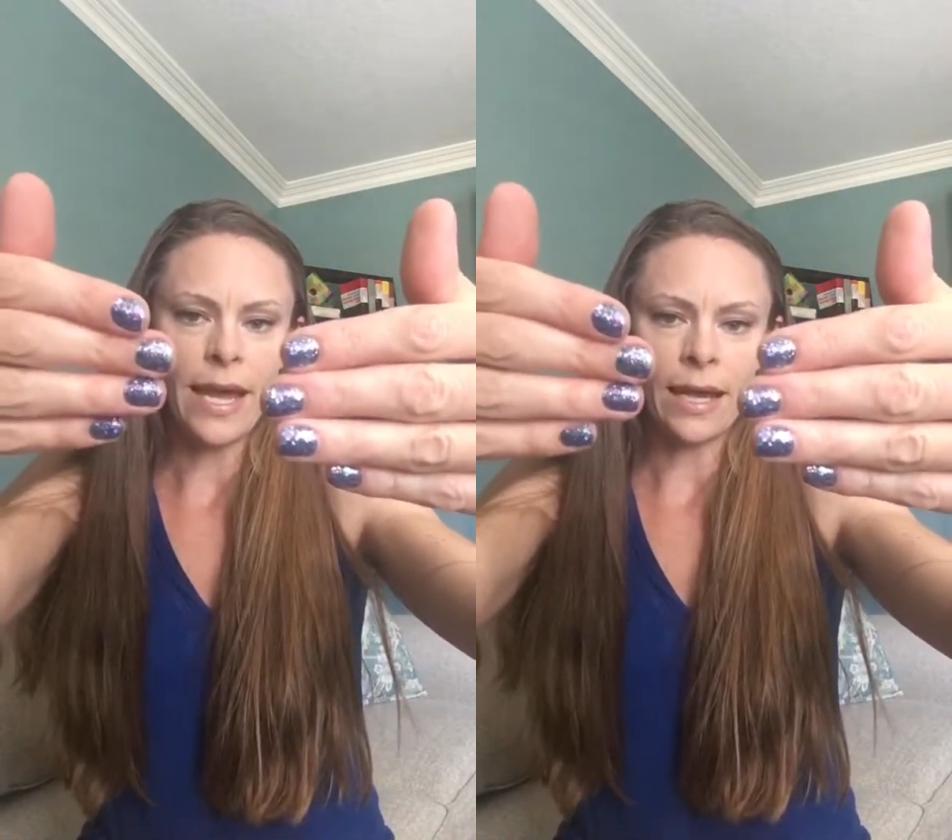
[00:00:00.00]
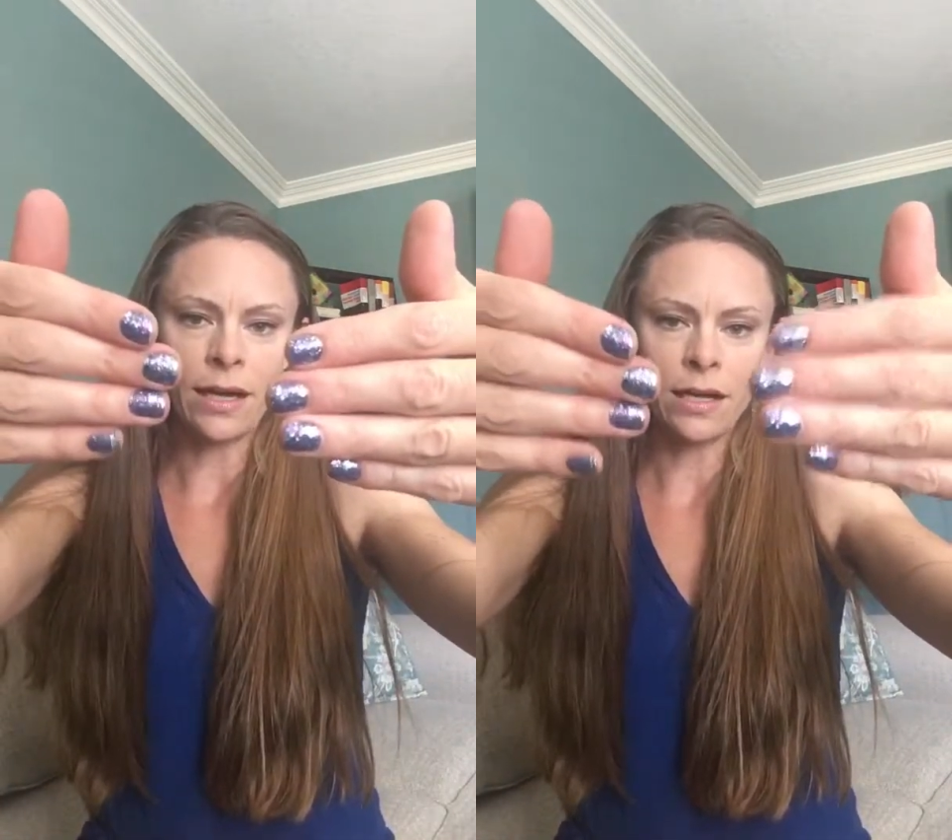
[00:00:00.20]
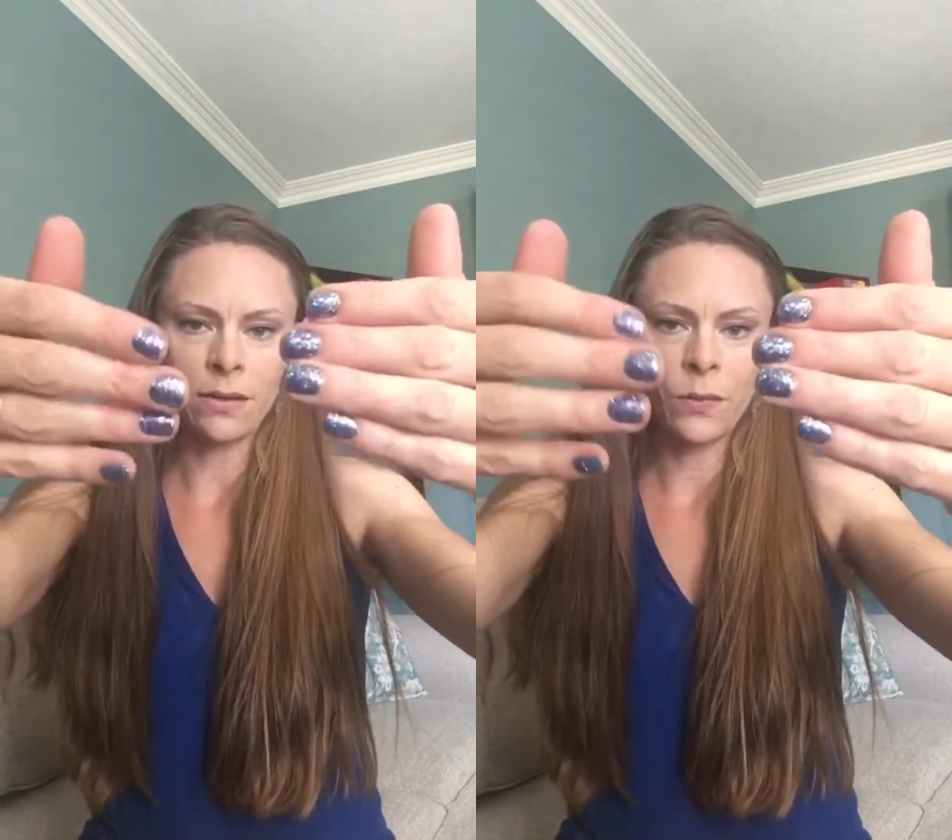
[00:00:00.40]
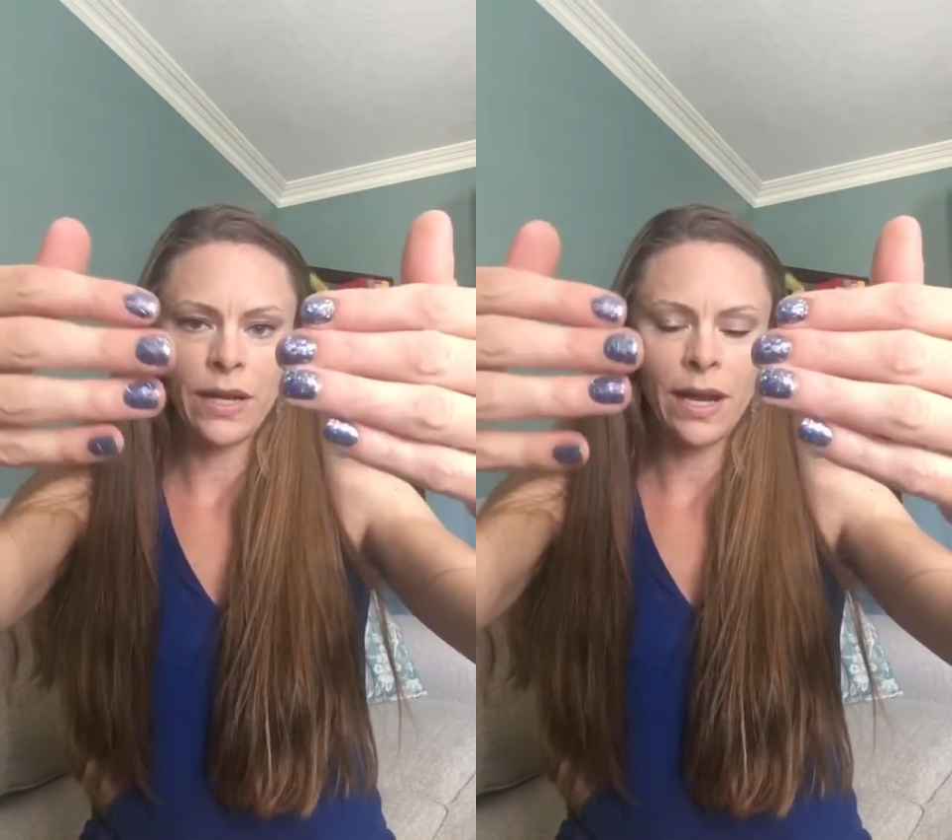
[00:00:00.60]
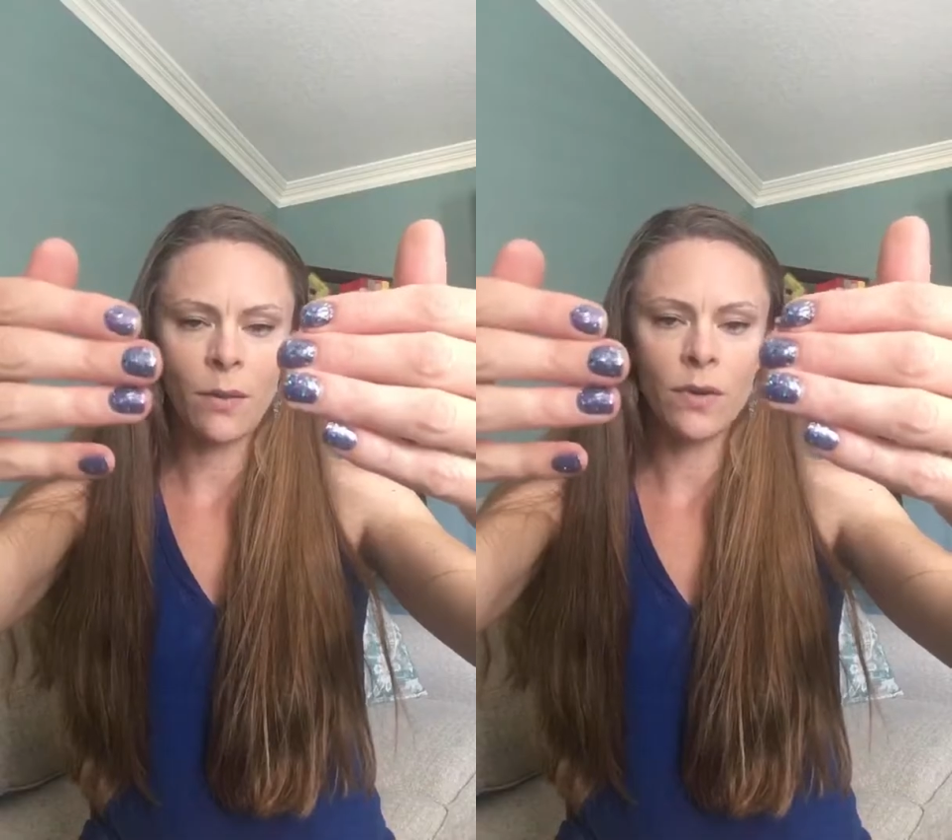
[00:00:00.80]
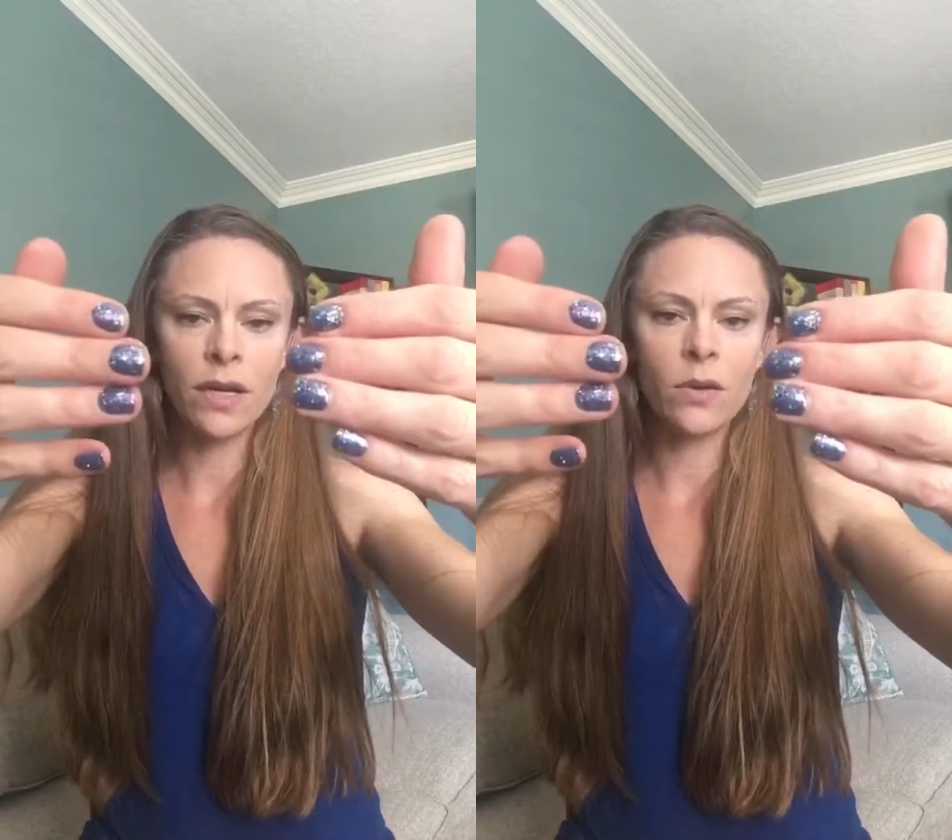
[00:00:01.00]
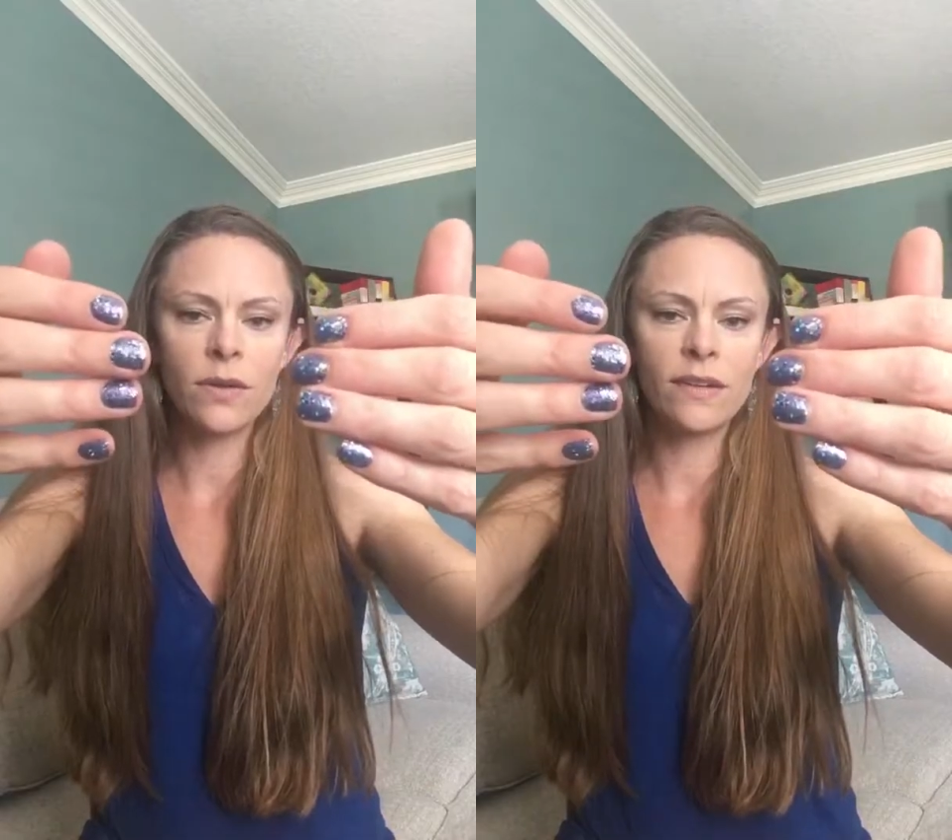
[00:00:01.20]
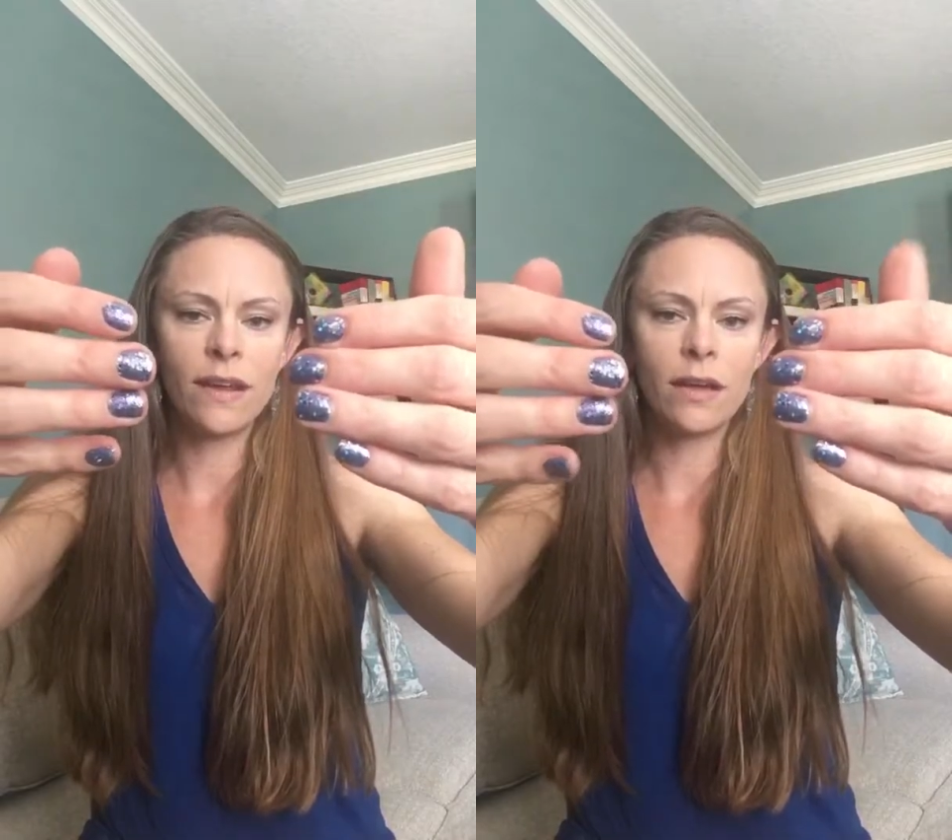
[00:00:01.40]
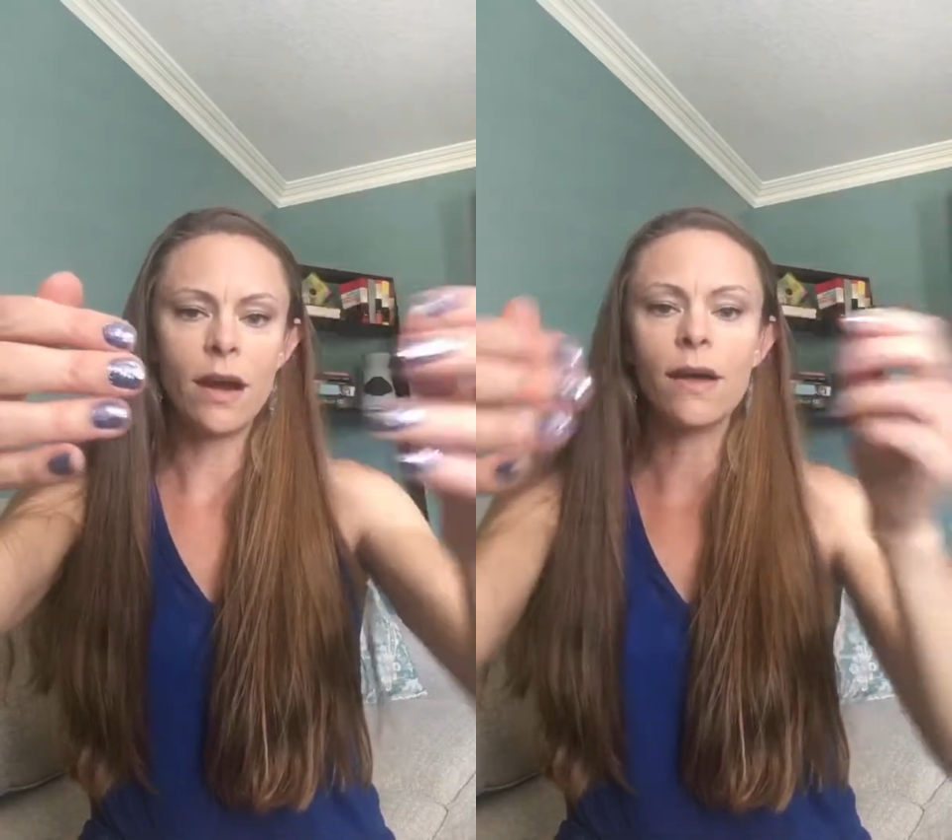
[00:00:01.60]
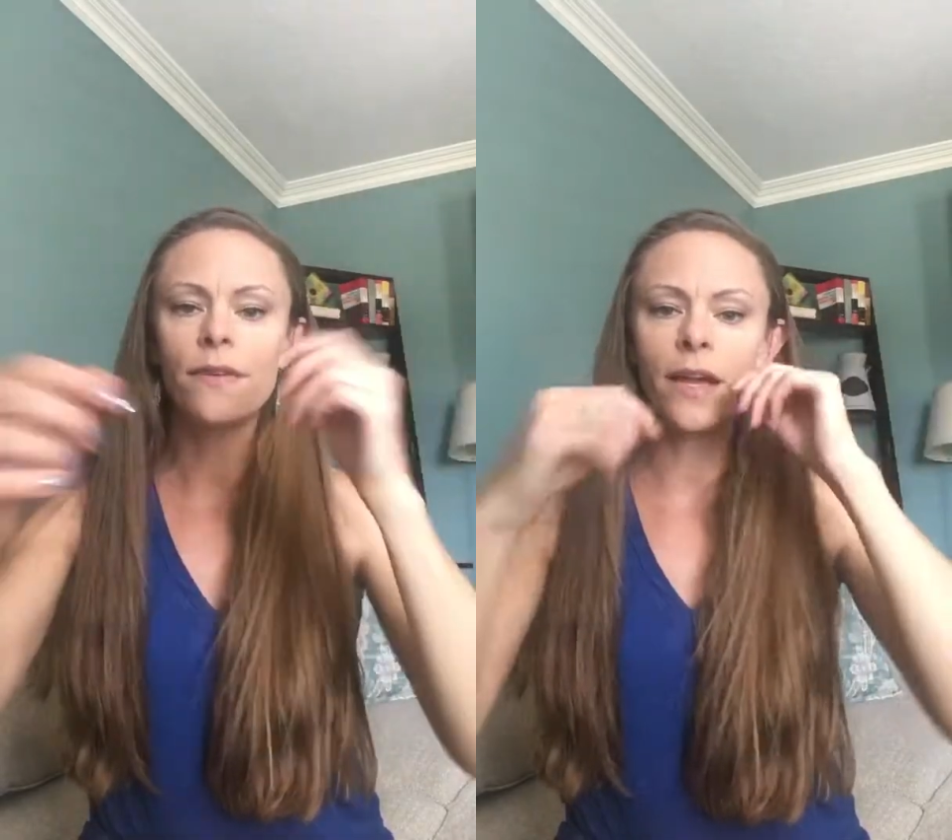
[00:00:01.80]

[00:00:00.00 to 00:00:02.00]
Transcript: And when I want to go and take it off,